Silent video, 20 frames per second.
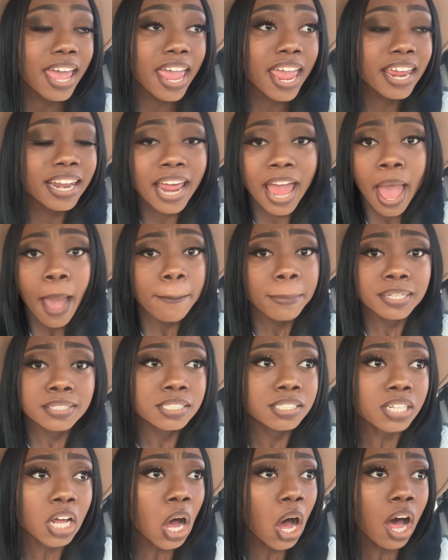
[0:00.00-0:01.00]
It
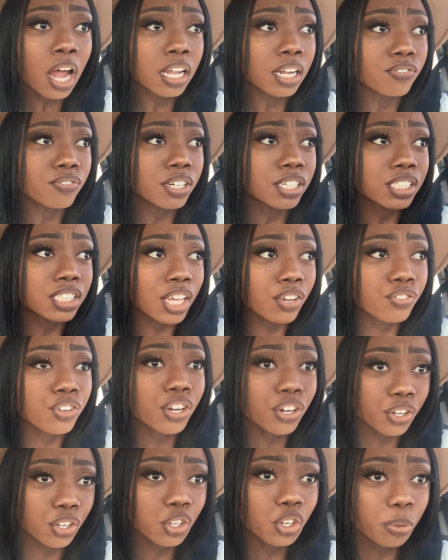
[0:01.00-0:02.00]
happens to all of us. If
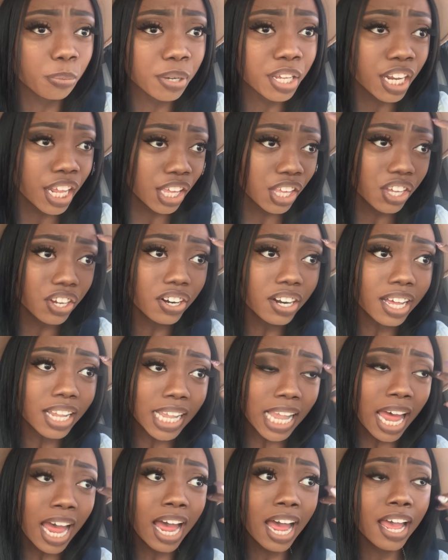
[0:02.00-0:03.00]
you're human and you're
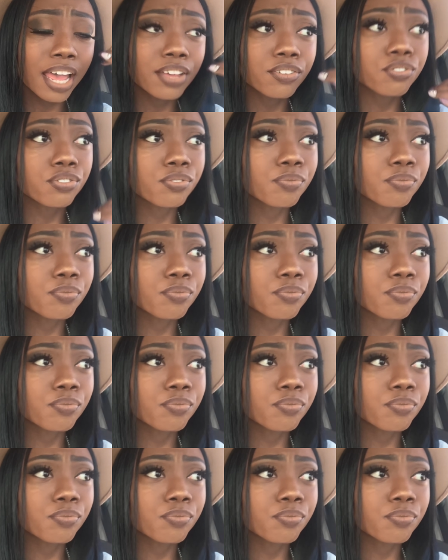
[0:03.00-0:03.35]
alive,